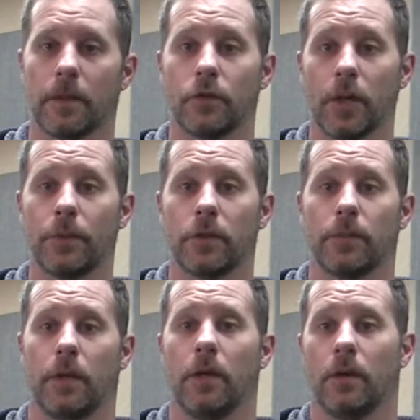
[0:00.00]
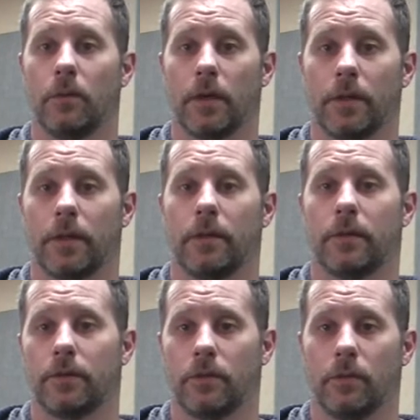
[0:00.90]
Triplets would be 1 and
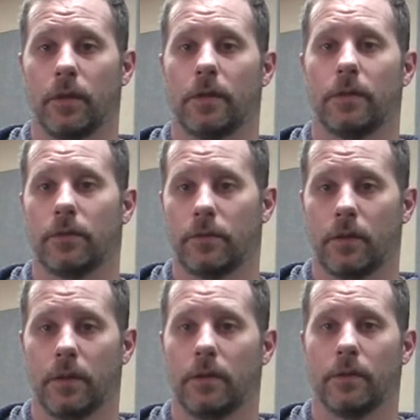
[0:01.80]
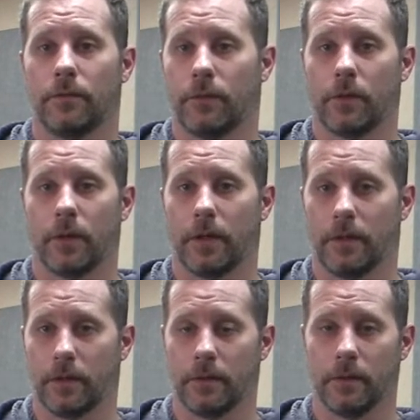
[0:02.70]
a, 2 and a, 3 and a, 4
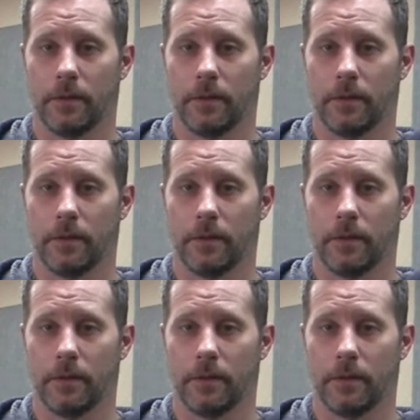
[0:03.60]
and a.